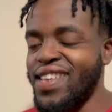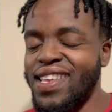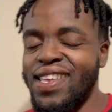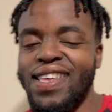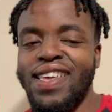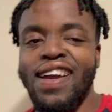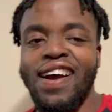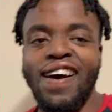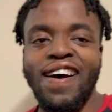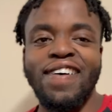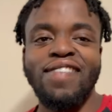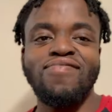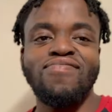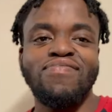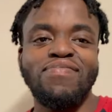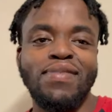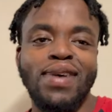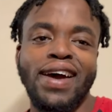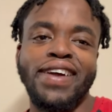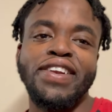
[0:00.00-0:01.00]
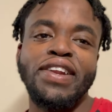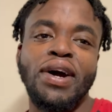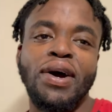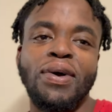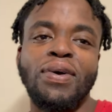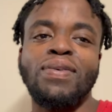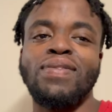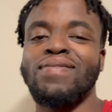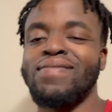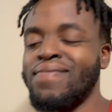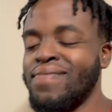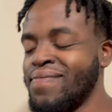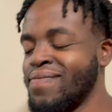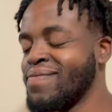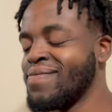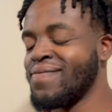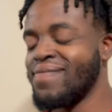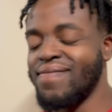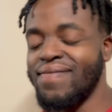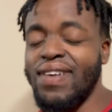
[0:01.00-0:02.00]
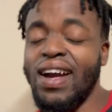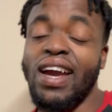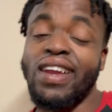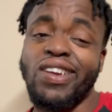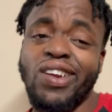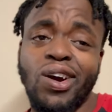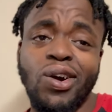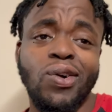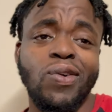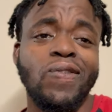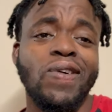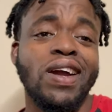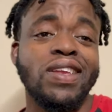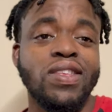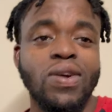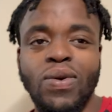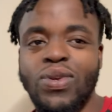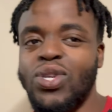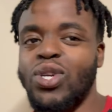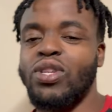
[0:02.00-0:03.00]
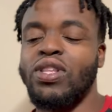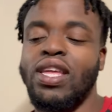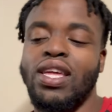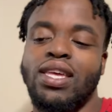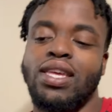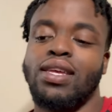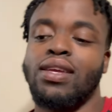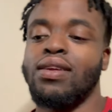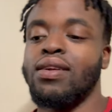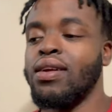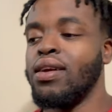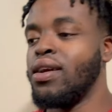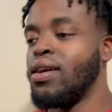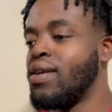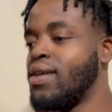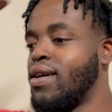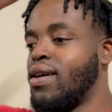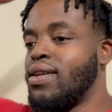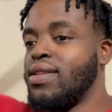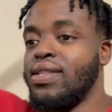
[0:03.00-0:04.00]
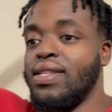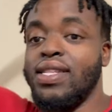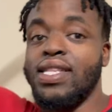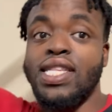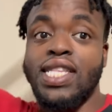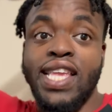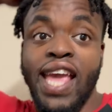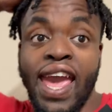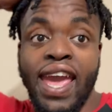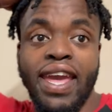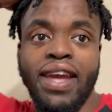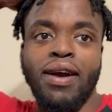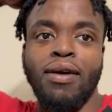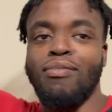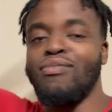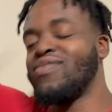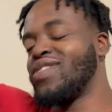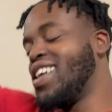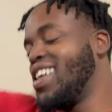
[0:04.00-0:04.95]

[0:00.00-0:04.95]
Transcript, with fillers: Yeah, I know. I know. I know what you're thinking. Damn.